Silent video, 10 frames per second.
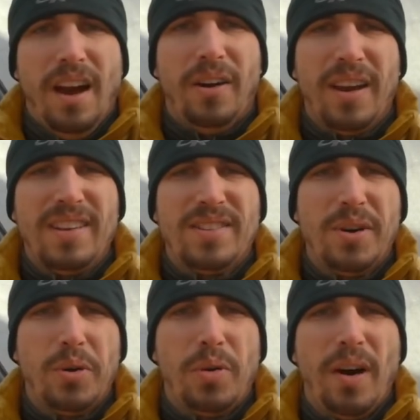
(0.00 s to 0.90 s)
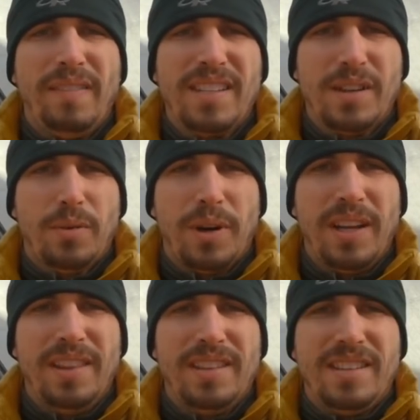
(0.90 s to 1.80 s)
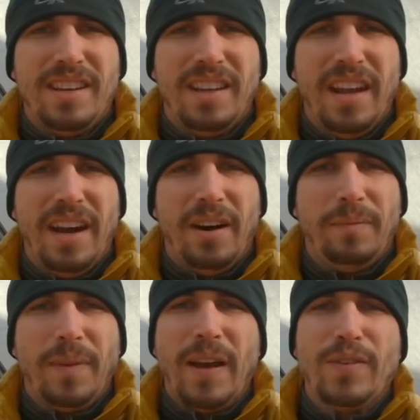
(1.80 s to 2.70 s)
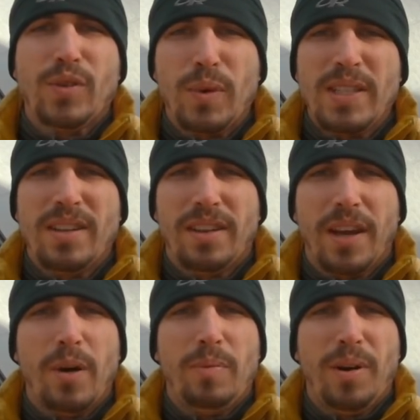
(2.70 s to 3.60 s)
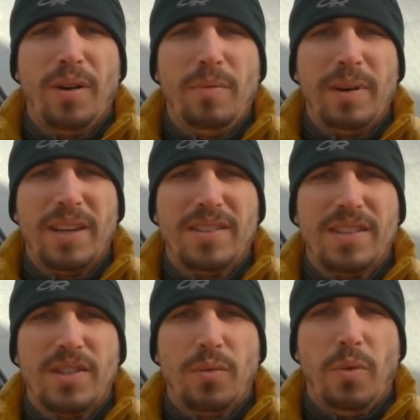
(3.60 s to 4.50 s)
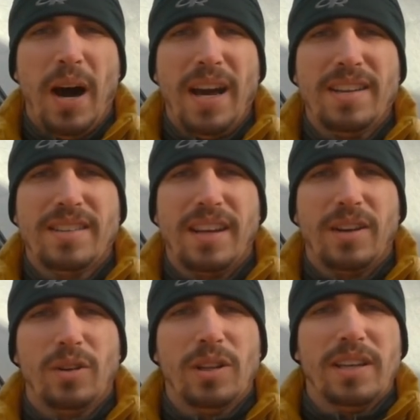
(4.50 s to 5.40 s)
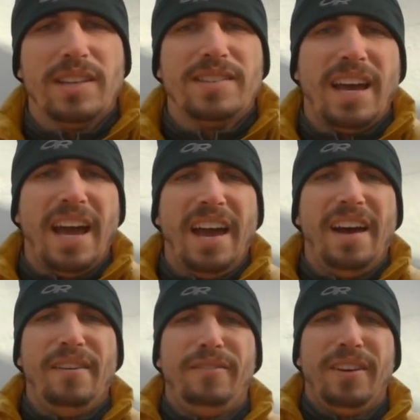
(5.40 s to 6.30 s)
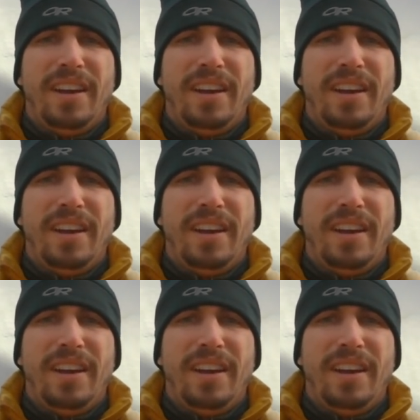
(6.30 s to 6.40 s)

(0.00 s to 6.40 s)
Okay, so obviously we're in the tent now. I've switched to the GoPro because it's the widest angle lens I have,